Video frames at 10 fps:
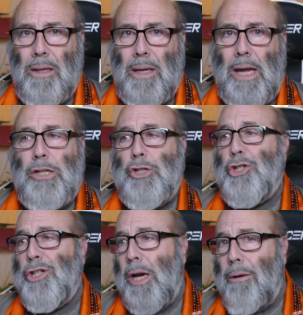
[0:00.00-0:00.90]
and
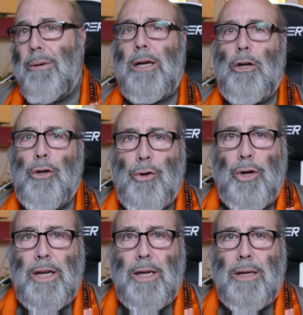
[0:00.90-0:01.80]
sharing
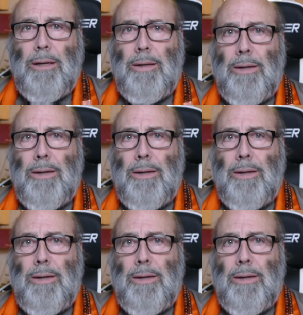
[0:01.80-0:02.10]
learning.